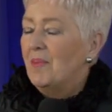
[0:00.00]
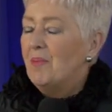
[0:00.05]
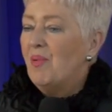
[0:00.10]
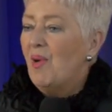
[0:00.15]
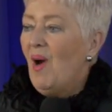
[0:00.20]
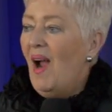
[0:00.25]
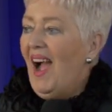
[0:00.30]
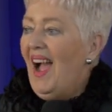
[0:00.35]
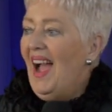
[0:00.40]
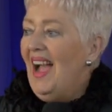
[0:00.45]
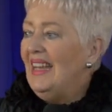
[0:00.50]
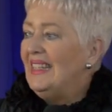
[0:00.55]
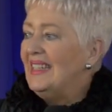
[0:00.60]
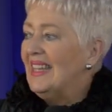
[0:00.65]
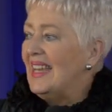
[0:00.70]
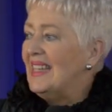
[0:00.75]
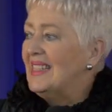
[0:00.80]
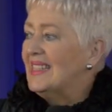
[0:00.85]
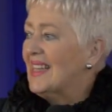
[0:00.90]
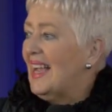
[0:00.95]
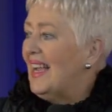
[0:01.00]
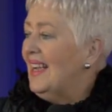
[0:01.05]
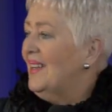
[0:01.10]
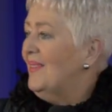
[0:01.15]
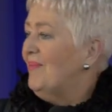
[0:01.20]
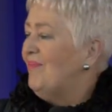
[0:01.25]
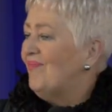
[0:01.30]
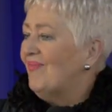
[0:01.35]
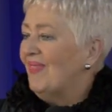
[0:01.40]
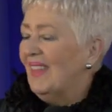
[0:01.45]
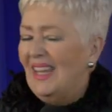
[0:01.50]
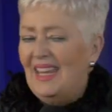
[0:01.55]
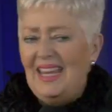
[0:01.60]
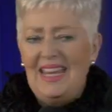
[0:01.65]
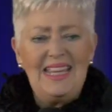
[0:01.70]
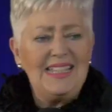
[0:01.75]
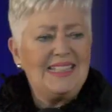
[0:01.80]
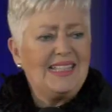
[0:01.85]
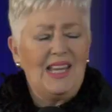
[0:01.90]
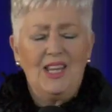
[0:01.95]
Pride is a,
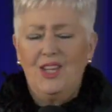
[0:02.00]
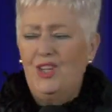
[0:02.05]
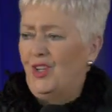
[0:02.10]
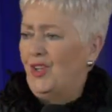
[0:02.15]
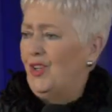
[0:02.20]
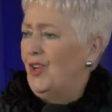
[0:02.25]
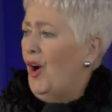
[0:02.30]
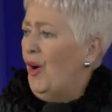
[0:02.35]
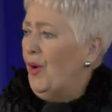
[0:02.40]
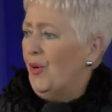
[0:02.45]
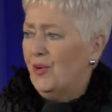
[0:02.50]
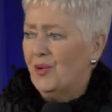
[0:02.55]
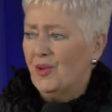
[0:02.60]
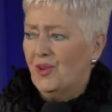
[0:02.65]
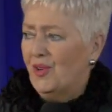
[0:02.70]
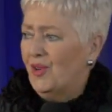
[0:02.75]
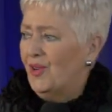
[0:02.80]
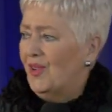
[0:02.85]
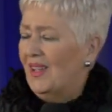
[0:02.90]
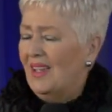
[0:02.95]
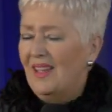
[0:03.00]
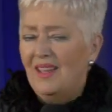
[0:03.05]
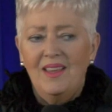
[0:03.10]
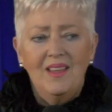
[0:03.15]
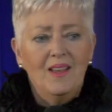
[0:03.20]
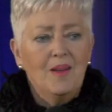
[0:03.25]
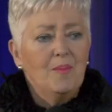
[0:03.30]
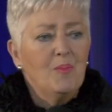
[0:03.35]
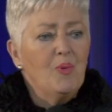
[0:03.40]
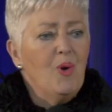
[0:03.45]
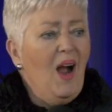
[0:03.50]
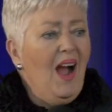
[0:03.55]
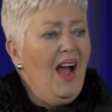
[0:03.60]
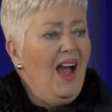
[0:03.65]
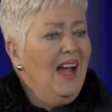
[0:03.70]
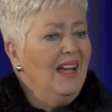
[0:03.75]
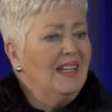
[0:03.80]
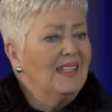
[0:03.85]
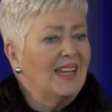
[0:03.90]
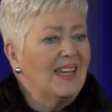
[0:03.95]
is a yoke,
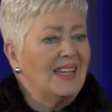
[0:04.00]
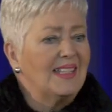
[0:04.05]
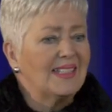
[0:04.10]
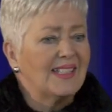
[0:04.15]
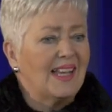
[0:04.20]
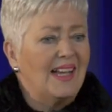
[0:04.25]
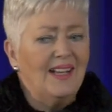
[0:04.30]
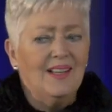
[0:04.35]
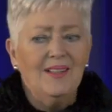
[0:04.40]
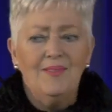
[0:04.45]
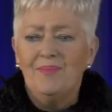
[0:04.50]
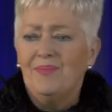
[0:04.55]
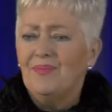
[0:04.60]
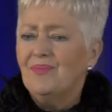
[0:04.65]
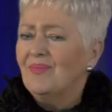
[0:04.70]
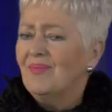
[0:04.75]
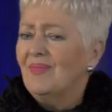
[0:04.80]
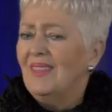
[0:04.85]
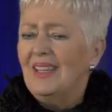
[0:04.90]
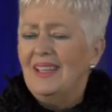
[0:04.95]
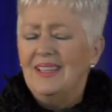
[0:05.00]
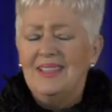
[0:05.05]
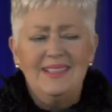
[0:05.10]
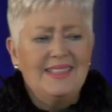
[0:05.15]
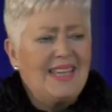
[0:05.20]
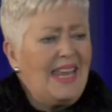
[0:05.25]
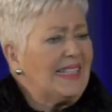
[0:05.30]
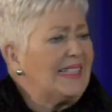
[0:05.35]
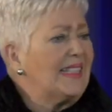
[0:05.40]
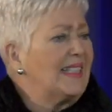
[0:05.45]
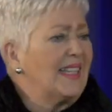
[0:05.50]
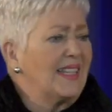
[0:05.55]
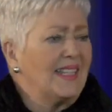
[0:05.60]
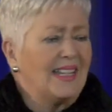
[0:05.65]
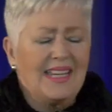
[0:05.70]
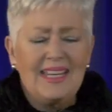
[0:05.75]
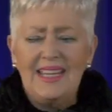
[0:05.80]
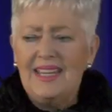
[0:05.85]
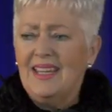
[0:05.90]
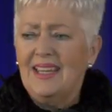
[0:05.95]
pride is a
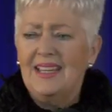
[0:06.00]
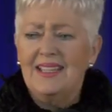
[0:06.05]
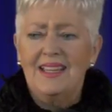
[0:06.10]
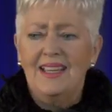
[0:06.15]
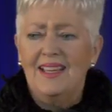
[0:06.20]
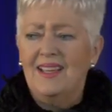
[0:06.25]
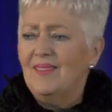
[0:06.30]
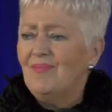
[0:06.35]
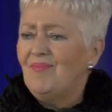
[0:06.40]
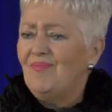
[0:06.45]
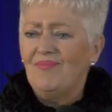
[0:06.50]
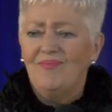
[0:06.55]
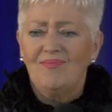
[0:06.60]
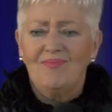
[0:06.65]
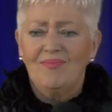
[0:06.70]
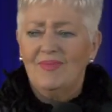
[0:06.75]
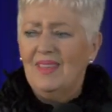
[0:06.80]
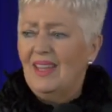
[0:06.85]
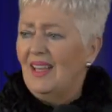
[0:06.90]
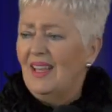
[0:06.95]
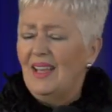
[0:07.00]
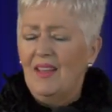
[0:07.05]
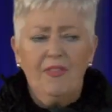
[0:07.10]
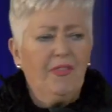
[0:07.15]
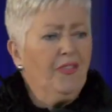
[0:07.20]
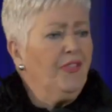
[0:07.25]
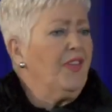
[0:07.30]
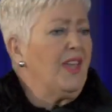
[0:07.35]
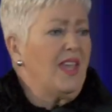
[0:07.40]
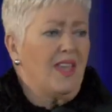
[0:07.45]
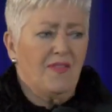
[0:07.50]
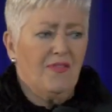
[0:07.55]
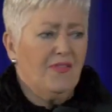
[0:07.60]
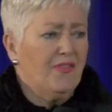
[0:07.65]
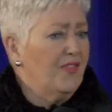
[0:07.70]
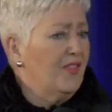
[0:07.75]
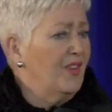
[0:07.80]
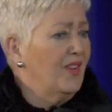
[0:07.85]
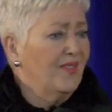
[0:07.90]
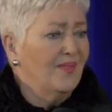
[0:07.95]
destiny
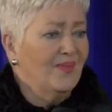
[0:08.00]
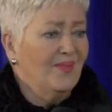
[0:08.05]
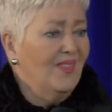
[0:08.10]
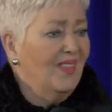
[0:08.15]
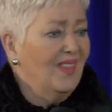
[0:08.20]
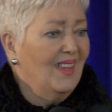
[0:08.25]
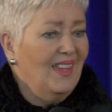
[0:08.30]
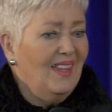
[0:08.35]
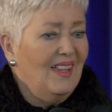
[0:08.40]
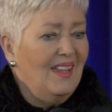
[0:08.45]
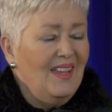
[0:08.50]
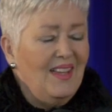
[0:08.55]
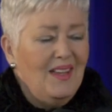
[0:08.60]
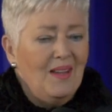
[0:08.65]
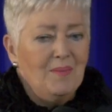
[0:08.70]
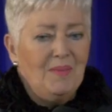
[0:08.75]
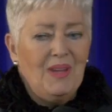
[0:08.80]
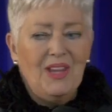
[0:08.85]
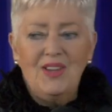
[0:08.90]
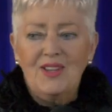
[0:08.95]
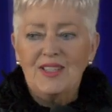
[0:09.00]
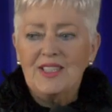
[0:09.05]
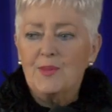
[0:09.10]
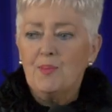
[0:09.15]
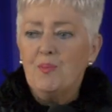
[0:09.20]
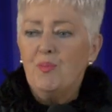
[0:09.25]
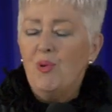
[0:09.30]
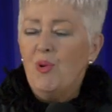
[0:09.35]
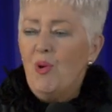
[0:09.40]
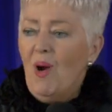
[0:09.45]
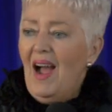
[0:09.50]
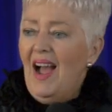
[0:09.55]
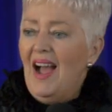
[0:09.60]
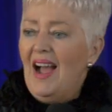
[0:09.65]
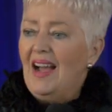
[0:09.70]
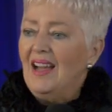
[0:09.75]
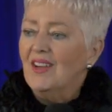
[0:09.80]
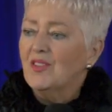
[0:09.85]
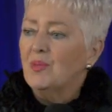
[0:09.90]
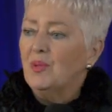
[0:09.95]
thief because
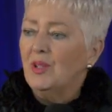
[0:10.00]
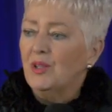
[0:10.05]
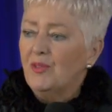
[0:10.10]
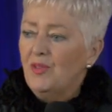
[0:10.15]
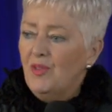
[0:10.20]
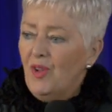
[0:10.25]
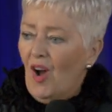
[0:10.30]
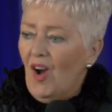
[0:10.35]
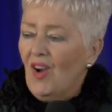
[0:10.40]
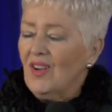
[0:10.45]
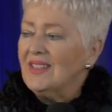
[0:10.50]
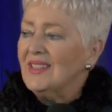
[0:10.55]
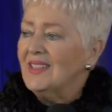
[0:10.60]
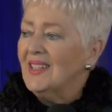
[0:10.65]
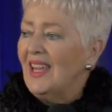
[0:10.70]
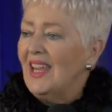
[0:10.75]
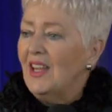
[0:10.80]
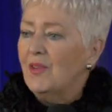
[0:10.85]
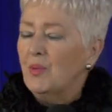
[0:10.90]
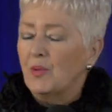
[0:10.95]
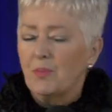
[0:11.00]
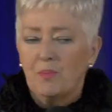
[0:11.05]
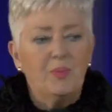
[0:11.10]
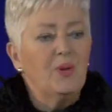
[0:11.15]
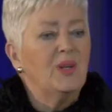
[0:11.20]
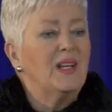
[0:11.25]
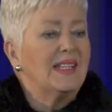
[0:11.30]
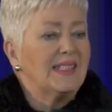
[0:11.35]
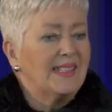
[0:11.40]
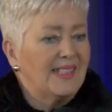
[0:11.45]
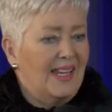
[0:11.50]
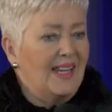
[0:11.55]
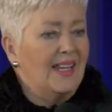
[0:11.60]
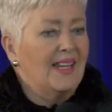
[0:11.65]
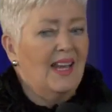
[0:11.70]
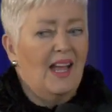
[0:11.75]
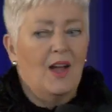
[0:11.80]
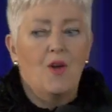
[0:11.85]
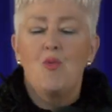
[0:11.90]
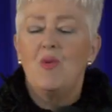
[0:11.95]
pride will not, it will put us
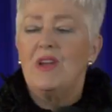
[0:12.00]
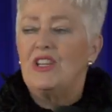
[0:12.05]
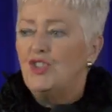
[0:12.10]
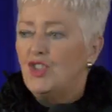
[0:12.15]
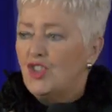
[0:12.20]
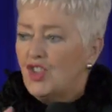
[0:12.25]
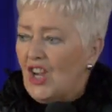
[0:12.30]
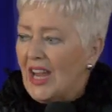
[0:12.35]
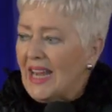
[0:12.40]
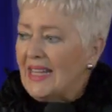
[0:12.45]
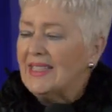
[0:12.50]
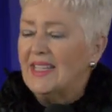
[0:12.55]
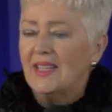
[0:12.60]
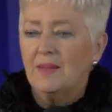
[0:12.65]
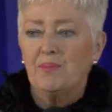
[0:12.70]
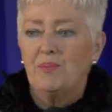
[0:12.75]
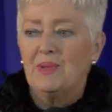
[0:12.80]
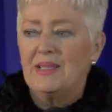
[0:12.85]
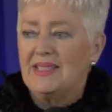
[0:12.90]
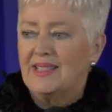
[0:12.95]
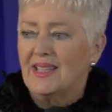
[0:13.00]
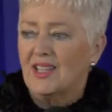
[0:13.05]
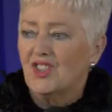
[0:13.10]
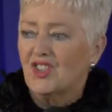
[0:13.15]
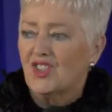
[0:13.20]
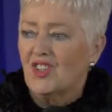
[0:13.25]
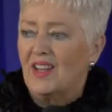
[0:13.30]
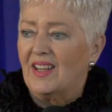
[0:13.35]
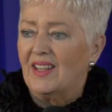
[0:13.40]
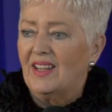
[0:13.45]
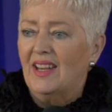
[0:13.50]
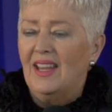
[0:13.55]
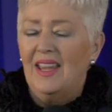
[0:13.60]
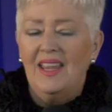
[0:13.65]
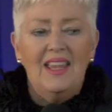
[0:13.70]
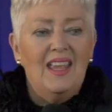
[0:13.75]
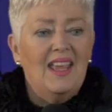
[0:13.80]
in a rejected position